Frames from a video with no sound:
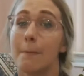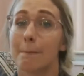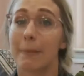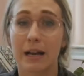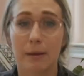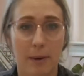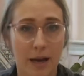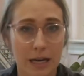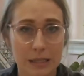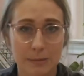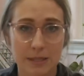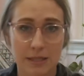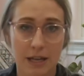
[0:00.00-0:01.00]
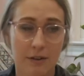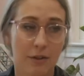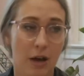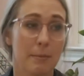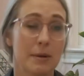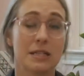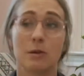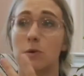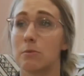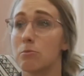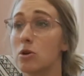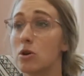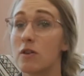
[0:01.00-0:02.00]
Mine and my husband's life got busy. We
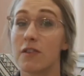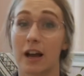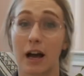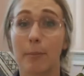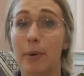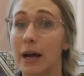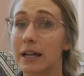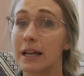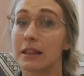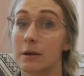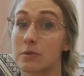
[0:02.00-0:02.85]
moved. I got pregnant.